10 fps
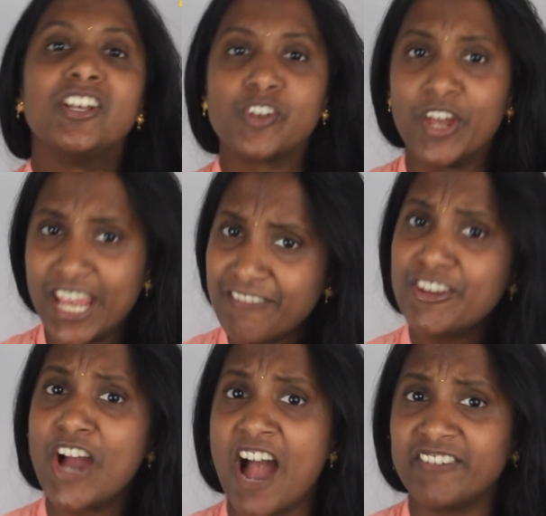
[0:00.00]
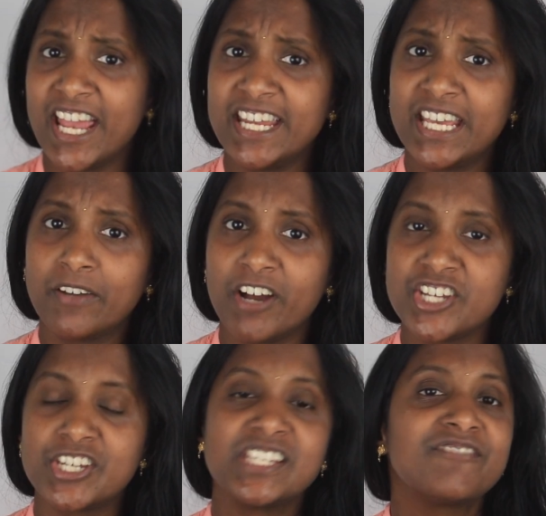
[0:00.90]
So if you have any
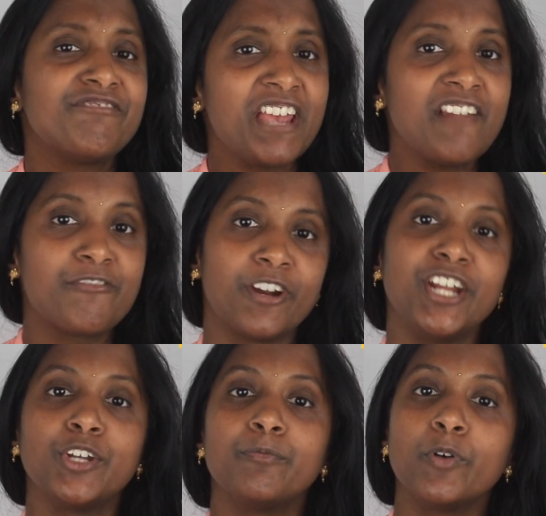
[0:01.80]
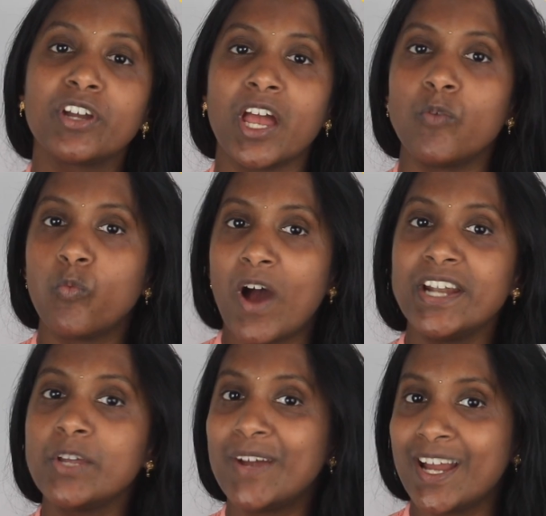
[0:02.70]
questions, feel free to book an
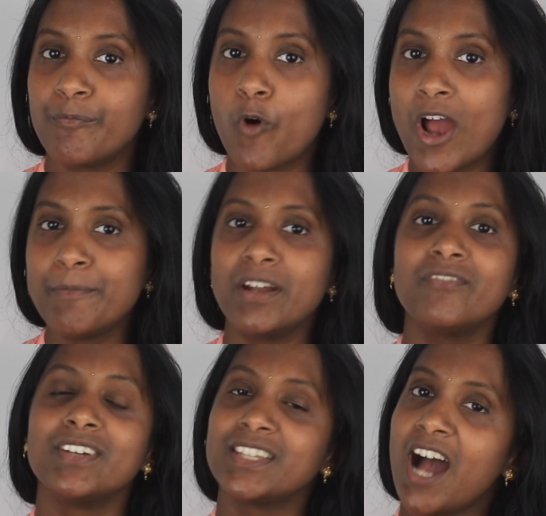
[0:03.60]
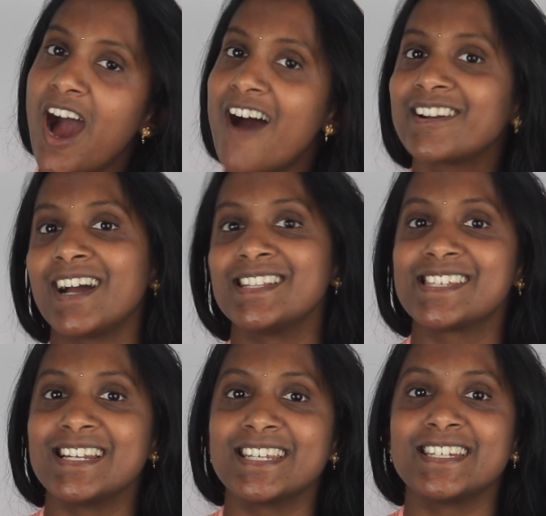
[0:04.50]
one-to-one appointment with our
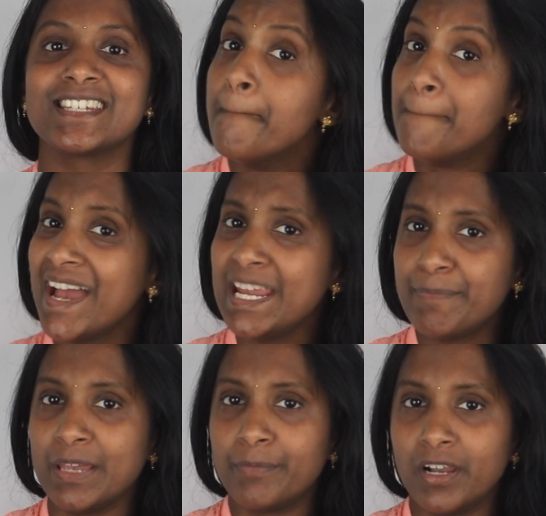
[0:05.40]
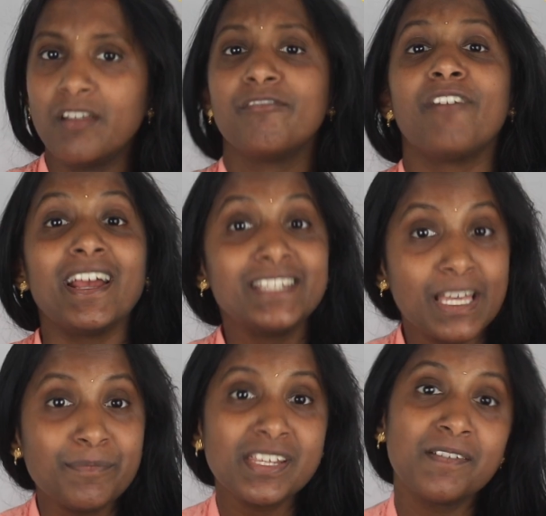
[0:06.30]
consultant. Many people find
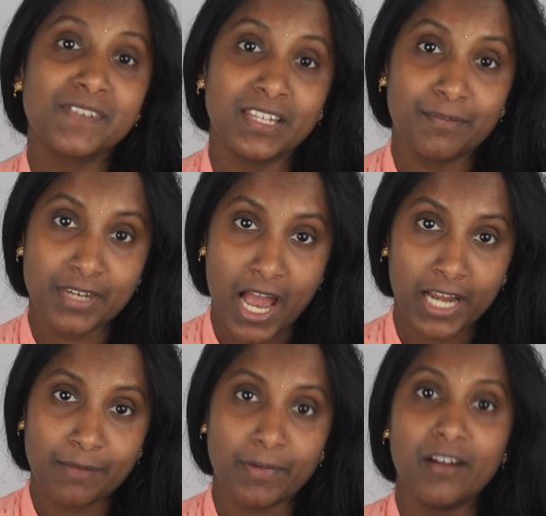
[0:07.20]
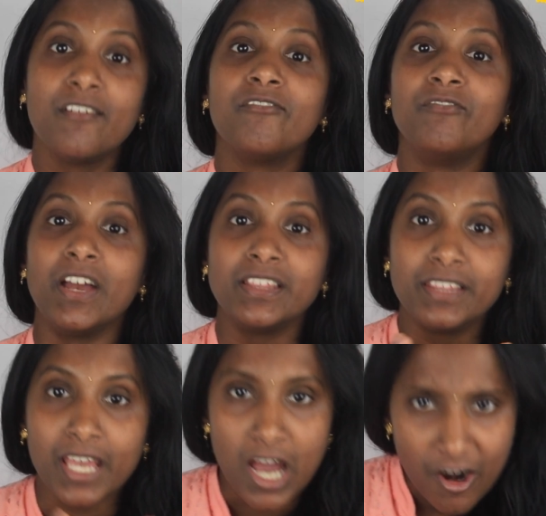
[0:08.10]
themselves in the dilemma.
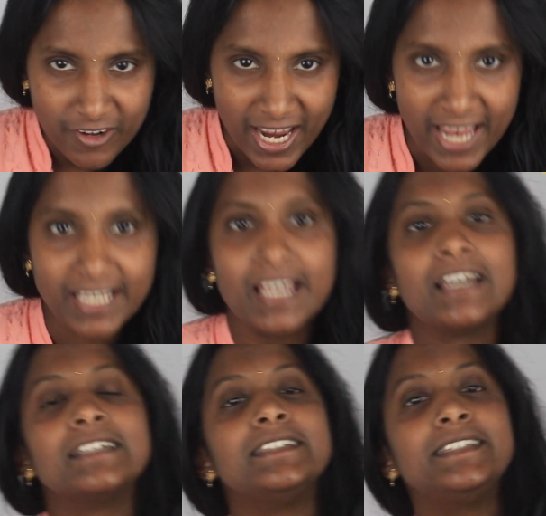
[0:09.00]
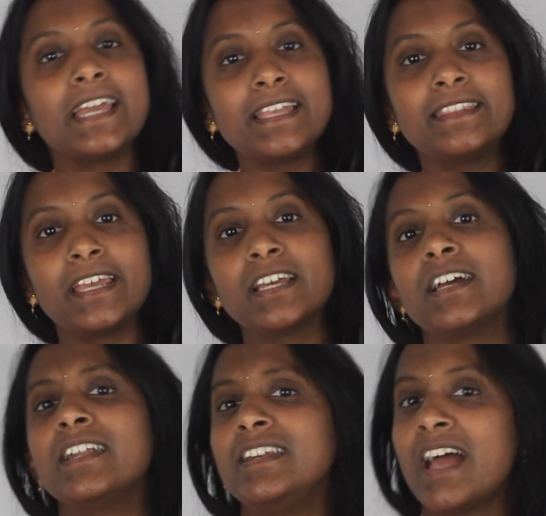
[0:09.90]
When they are young, they
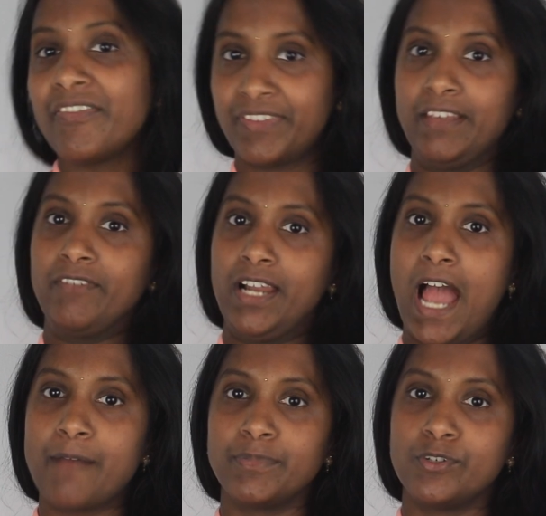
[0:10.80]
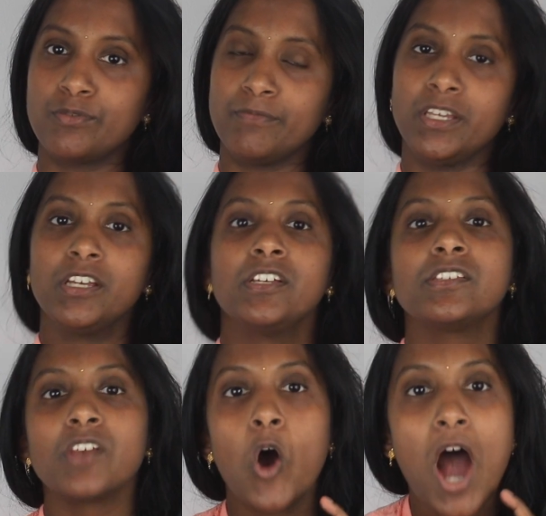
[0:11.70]
think nothing will happen to me,
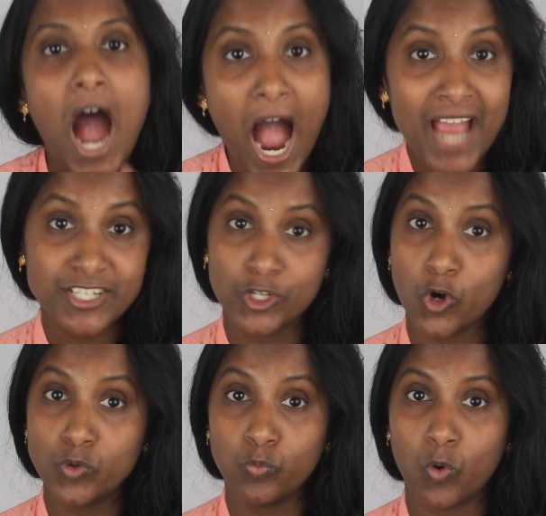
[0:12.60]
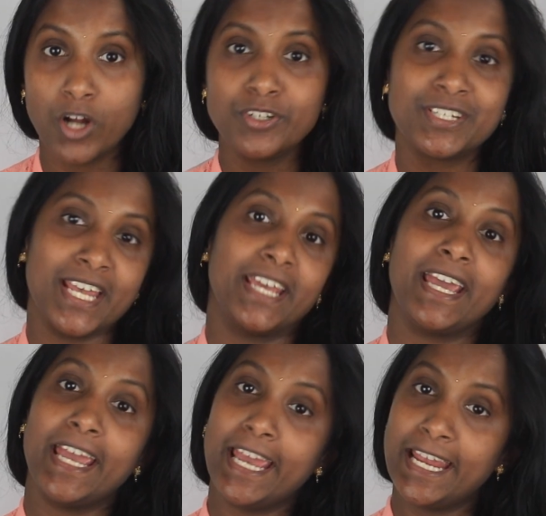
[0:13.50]
so I don't want to
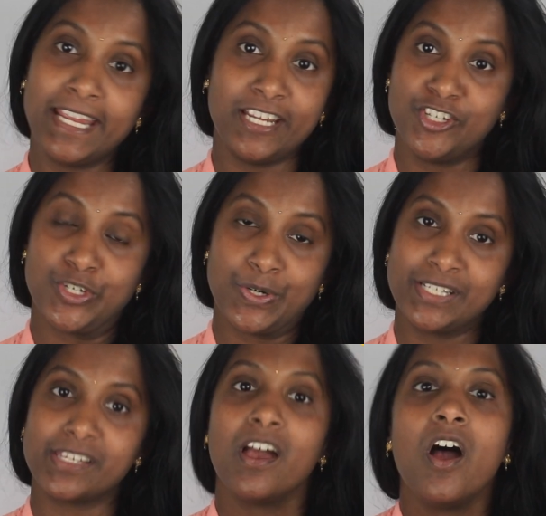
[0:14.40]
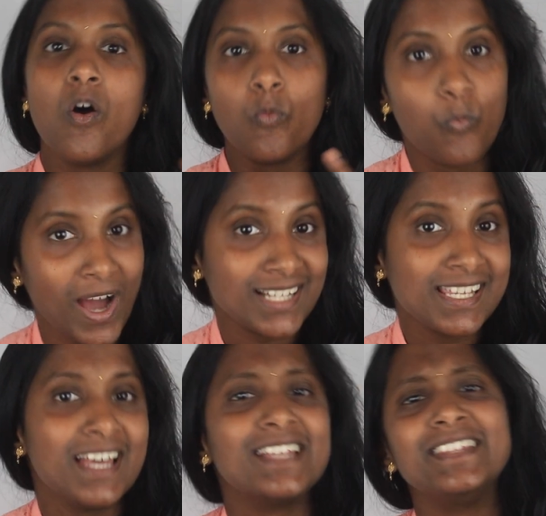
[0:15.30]
take any insurance.
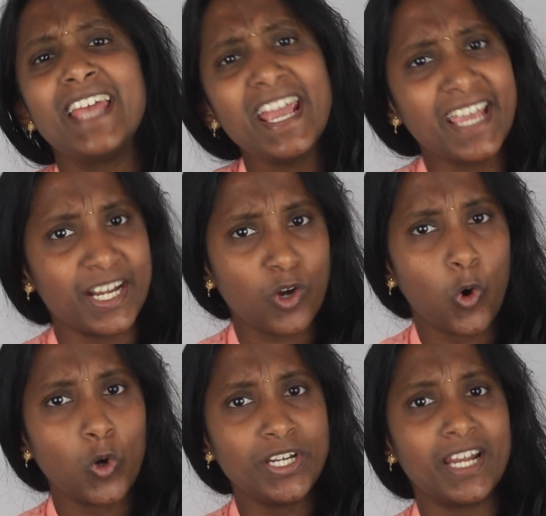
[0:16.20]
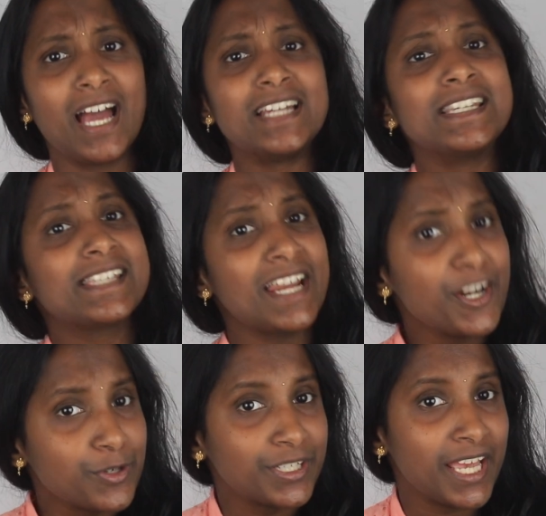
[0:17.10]
Once they get older and
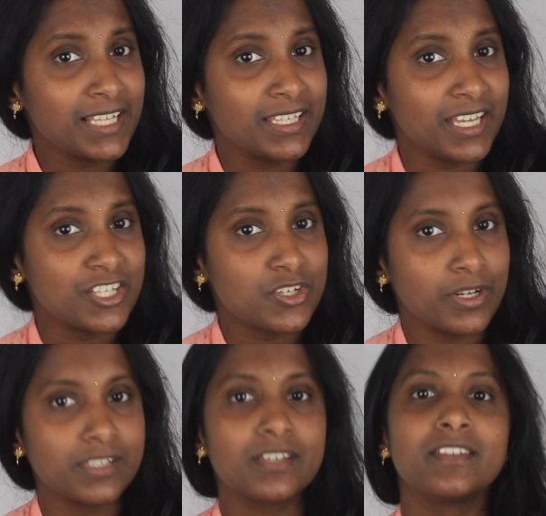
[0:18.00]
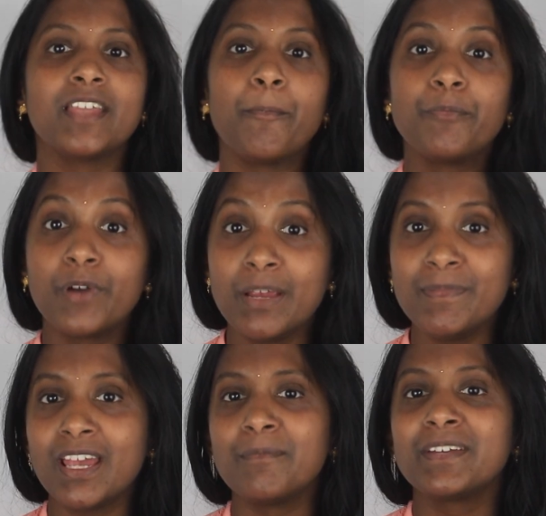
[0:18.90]
decided to take the insurance, the
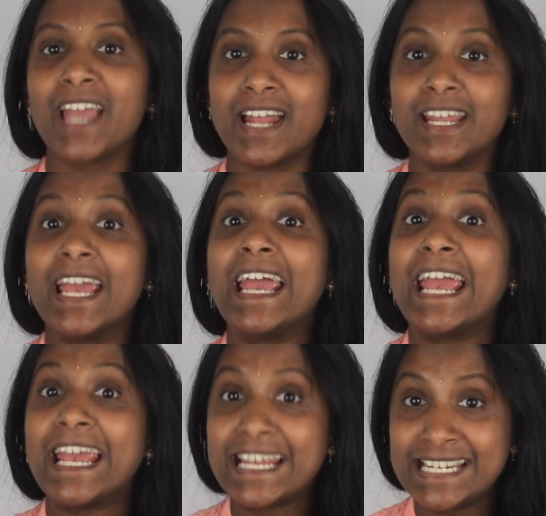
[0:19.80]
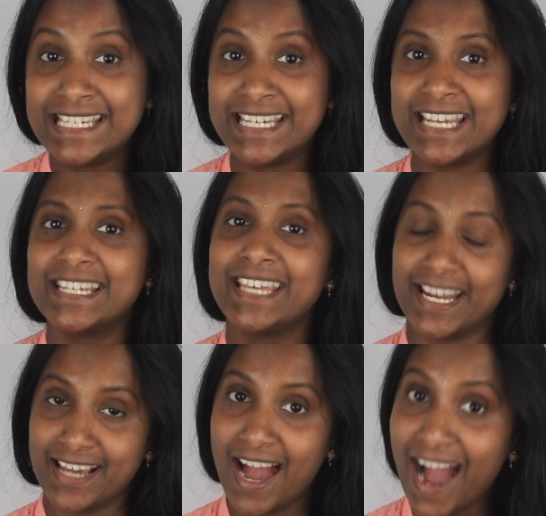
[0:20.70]
premium can indeed
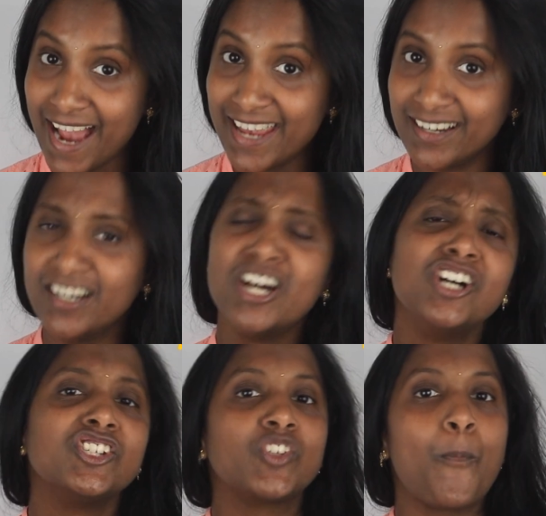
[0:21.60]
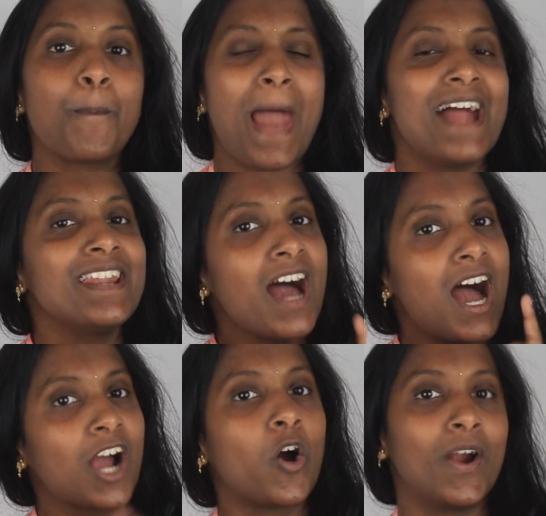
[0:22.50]
get higher, so plan
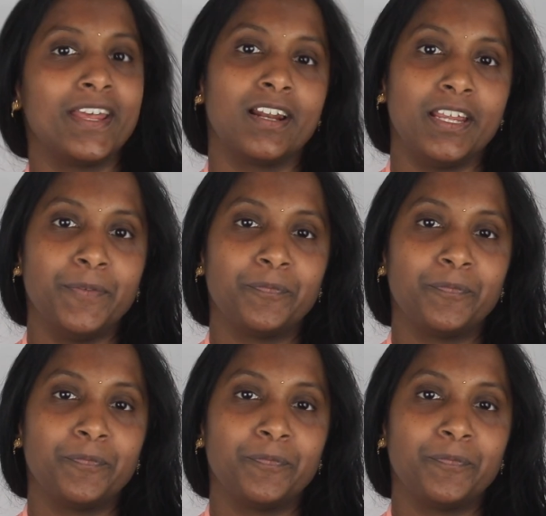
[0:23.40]
accordingly.